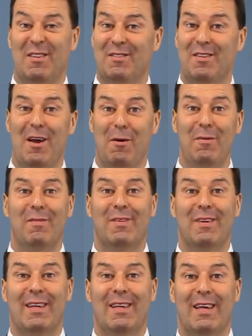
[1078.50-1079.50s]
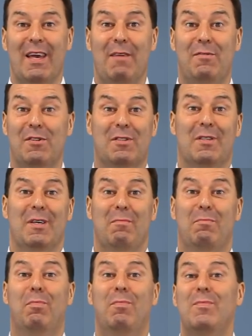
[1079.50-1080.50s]
So, just to
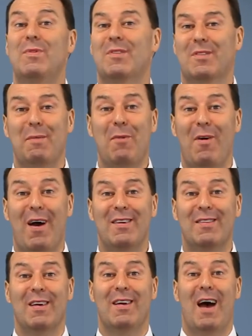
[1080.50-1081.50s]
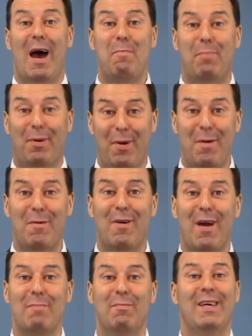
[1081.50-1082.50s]
summarize, a
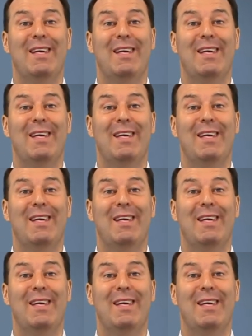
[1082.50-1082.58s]
program